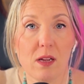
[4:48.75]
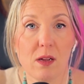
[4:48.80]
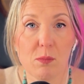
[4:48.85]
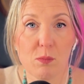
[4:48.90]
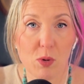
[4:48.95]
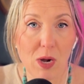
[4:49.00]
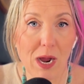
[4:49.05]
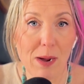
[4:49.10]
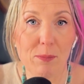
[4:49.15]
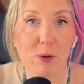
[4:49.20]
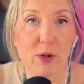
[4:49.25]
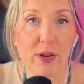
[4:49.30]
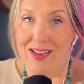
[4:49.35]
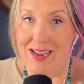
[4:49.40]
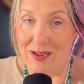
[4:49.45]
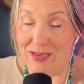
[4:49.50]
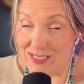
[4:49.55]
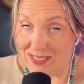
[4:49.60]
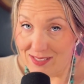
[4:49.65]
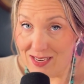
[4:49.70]
property.
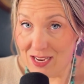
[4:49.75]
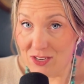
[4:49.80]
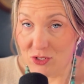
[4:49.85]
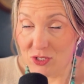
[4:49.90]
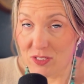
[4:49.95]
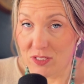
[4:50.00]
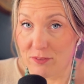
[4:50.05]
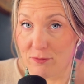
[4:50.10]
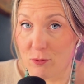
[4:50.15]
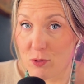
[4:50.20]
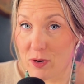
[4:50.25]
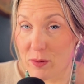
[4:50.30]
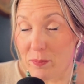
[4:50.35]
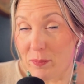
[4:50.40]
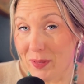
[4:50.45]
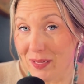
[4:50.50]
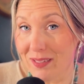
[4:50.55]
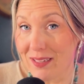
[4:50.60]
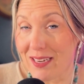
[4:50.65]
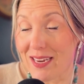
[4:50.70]
It's not just
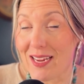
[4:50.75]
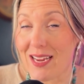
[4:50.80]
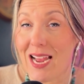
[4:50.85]
affordability.